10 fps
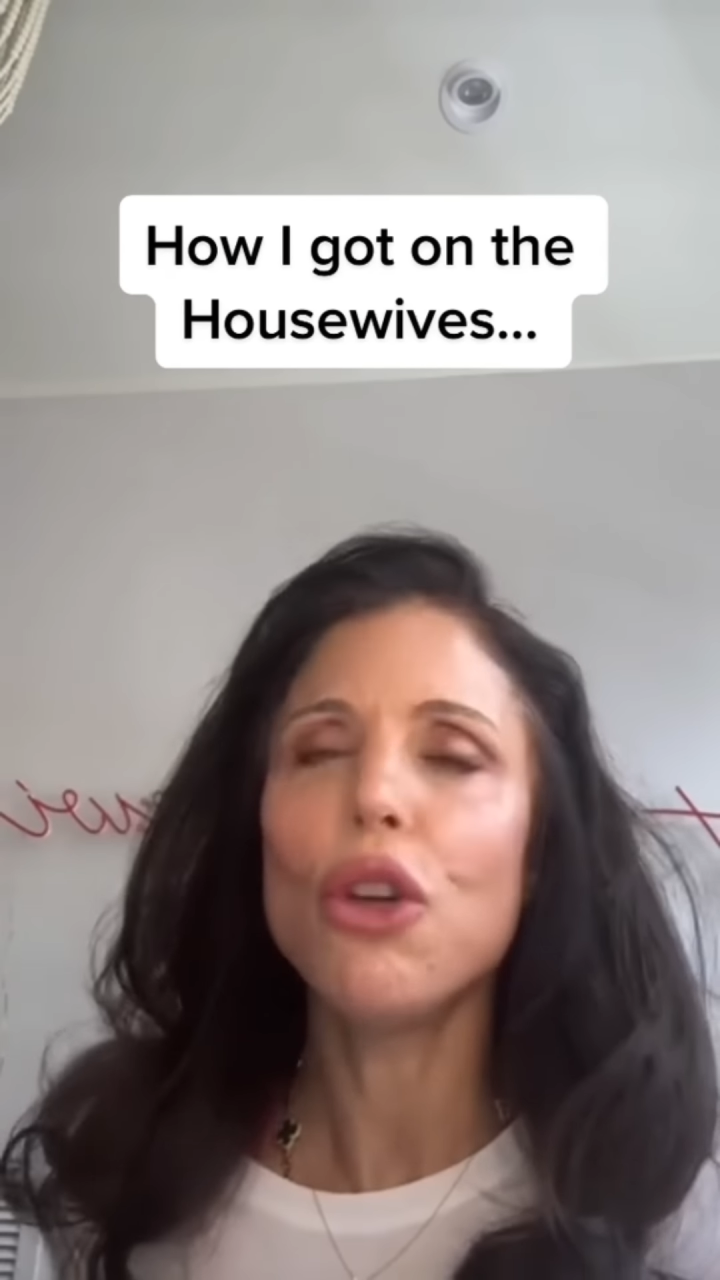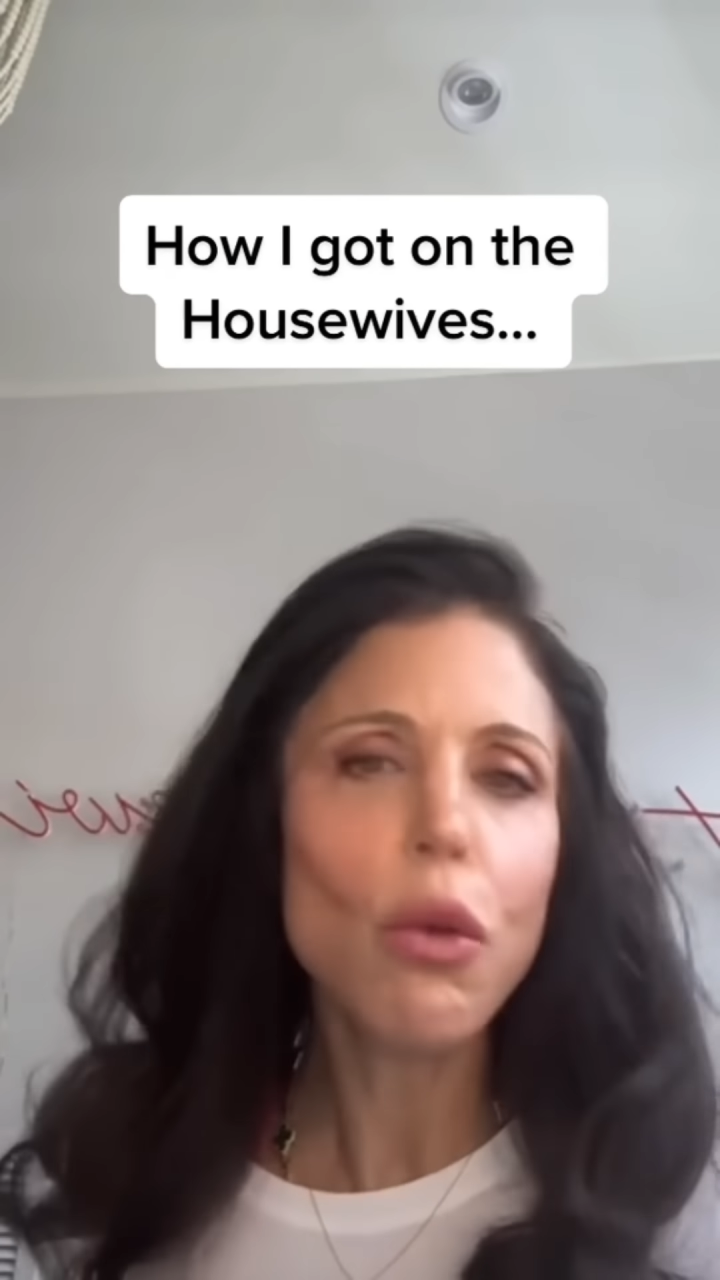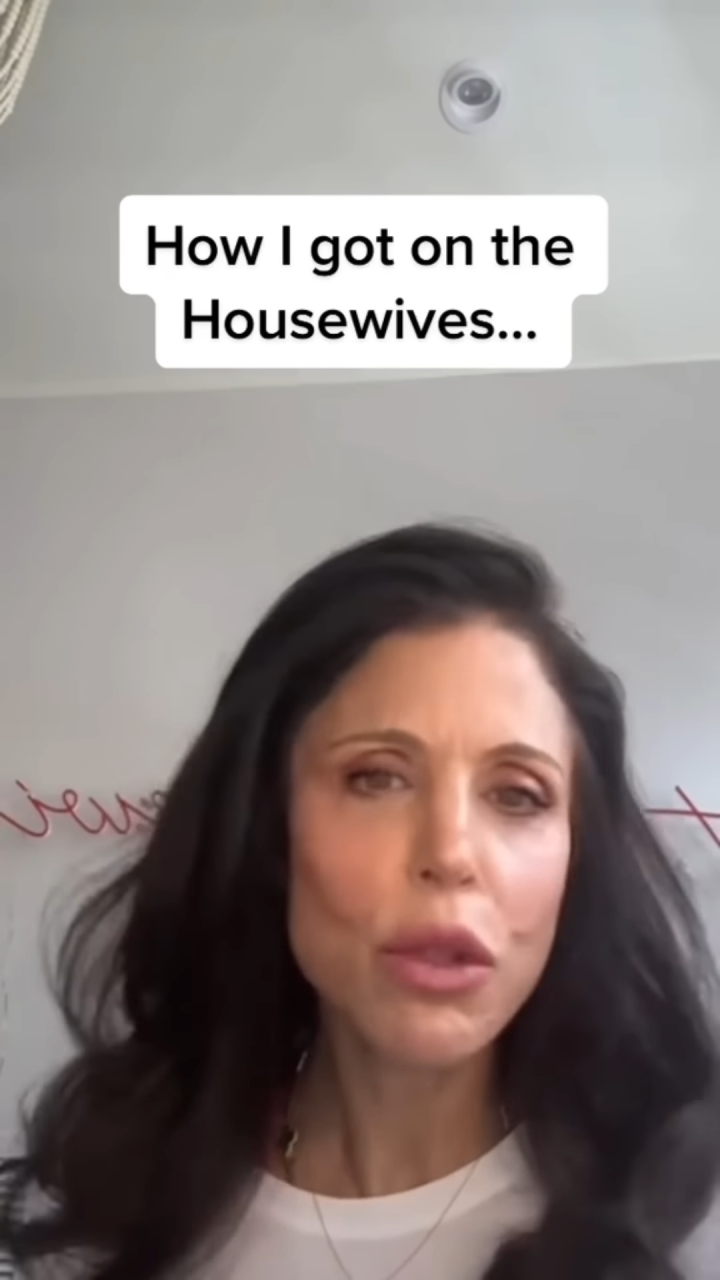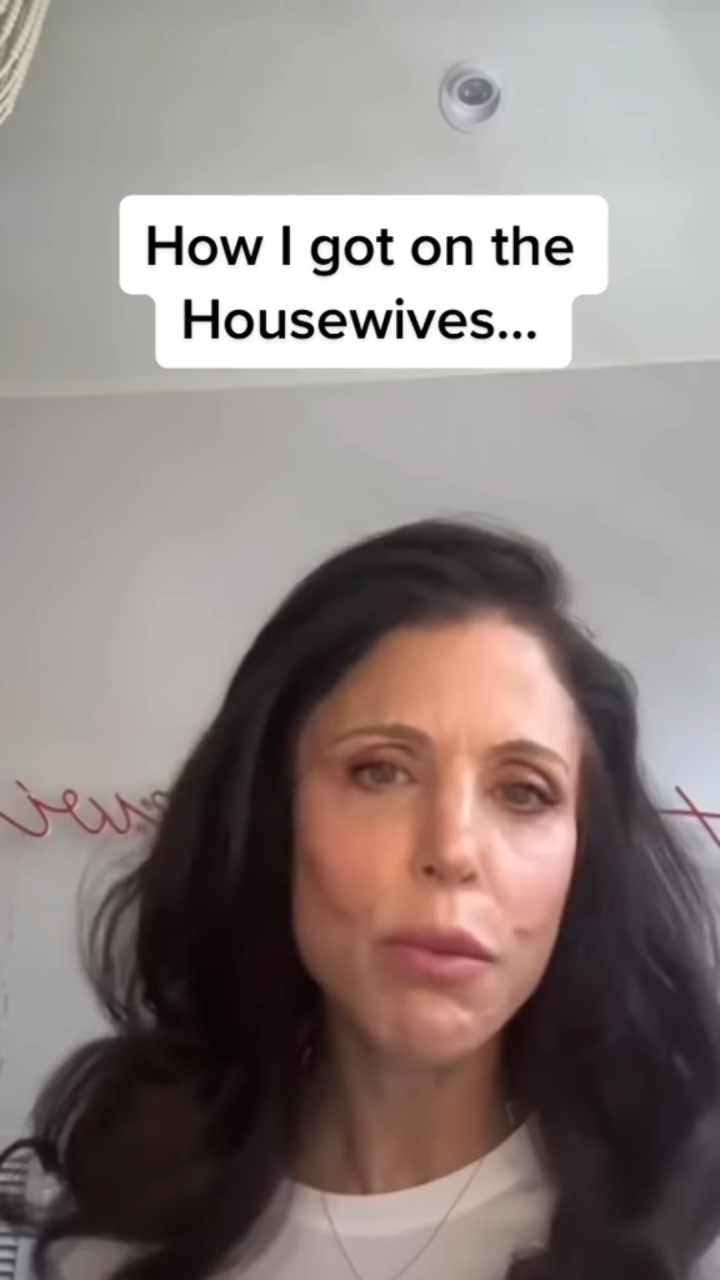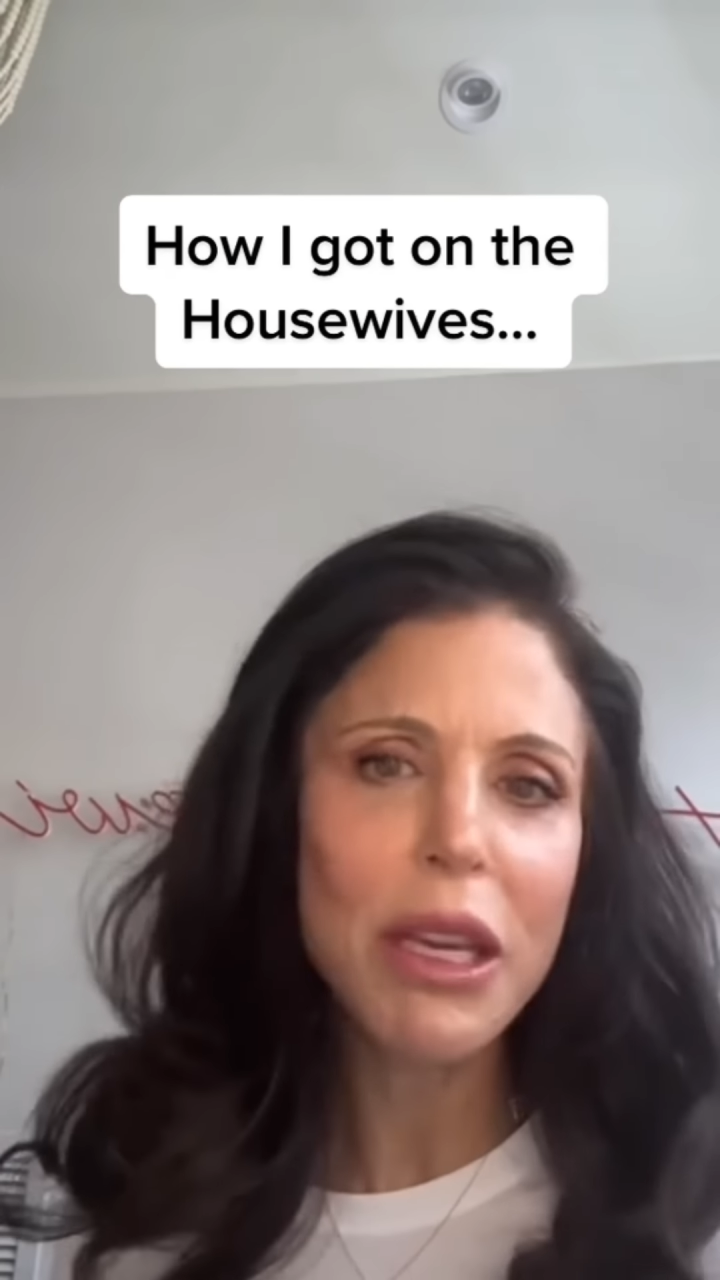
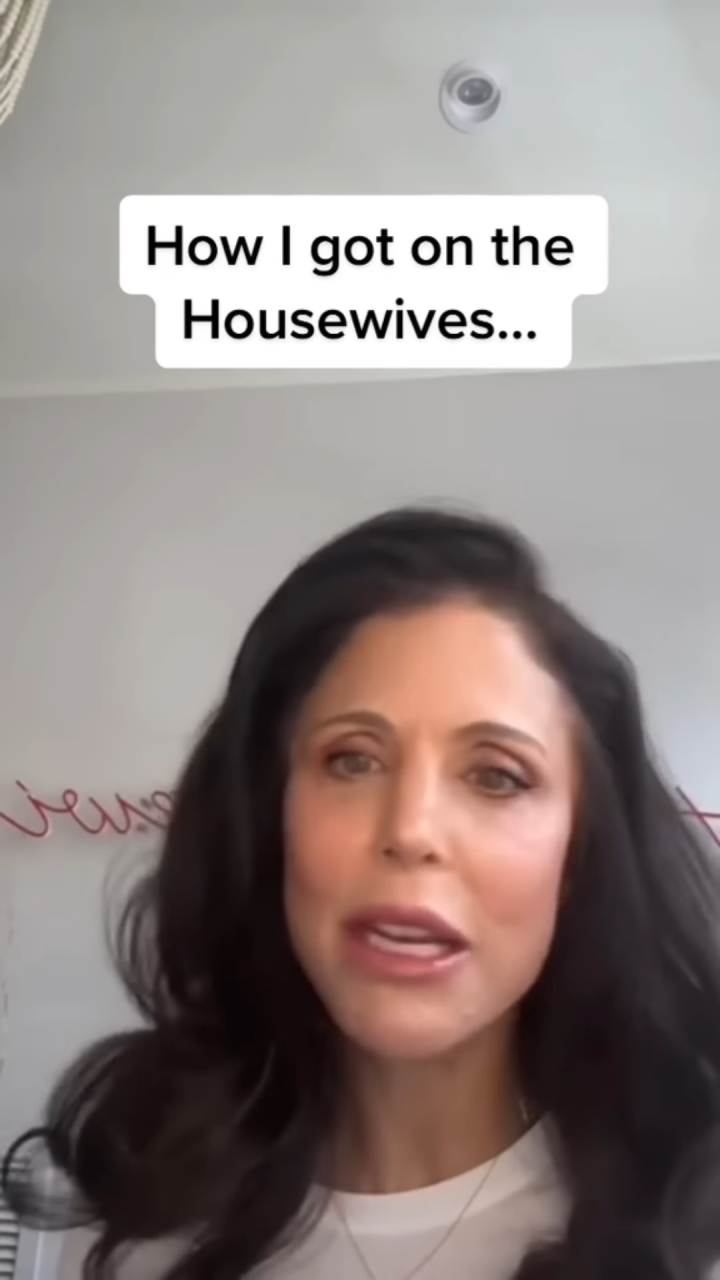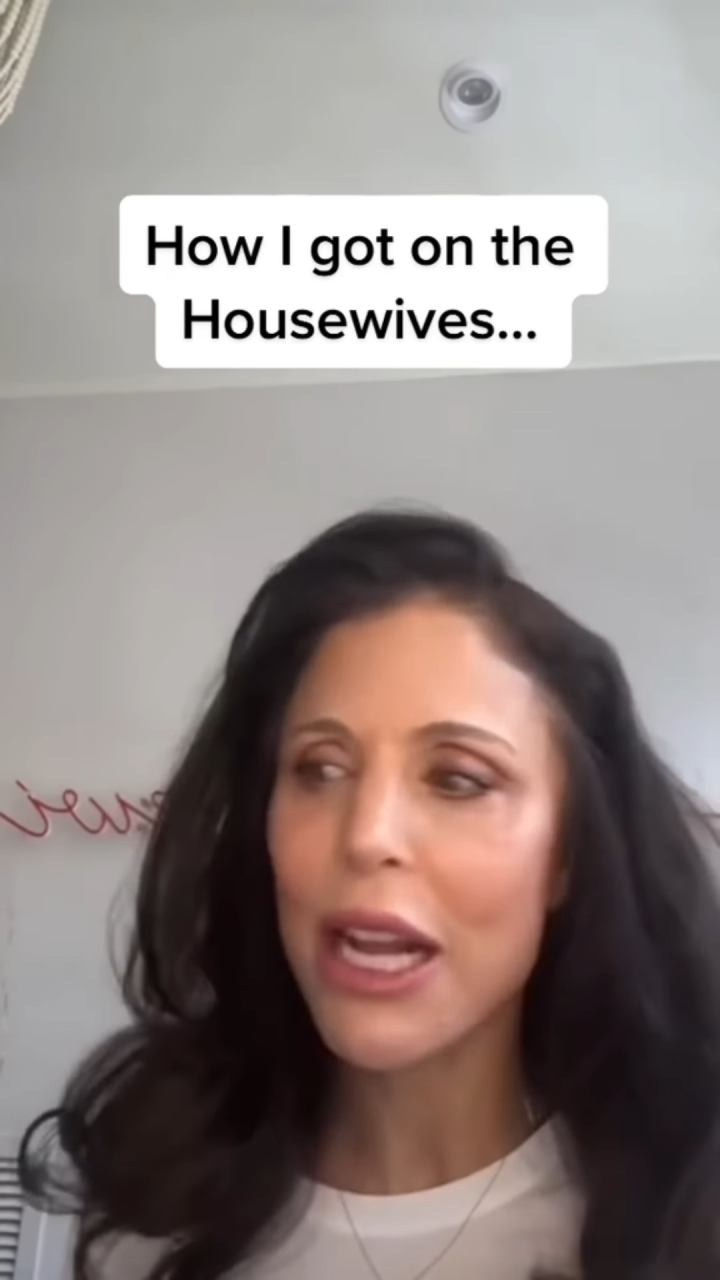Don't be a